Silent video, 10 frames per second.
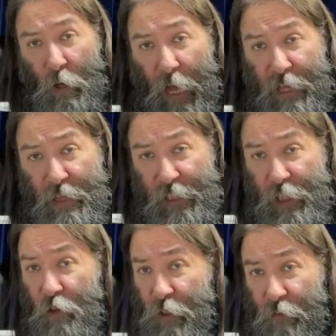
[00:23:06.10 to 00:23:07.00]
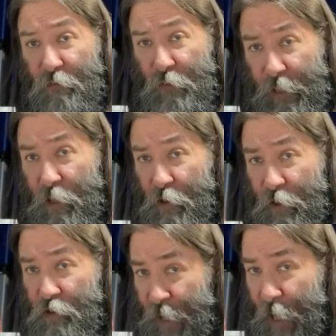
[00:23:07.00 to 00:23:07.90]
I think you can figure
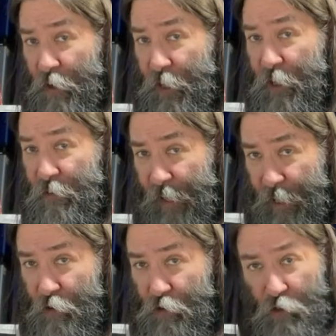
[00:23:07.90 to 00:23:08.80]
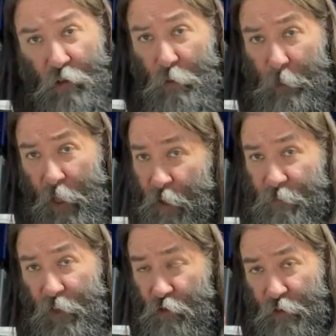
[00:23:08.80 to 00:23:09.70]
this out in a day or two, but
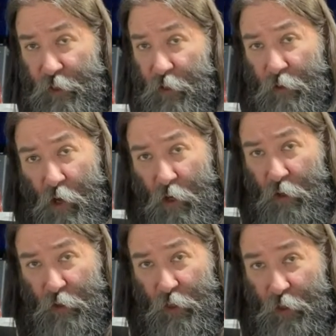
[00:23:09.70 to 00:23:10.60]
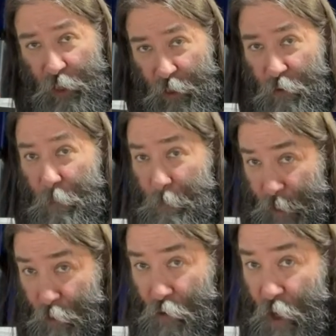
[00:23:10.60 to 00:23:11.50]
obviously the longer you're here, the
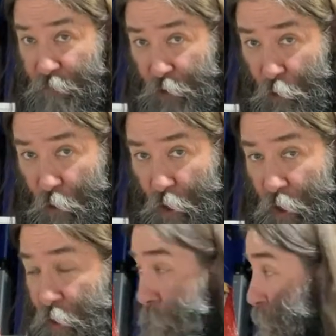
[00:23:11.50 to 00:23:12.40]
better off you are.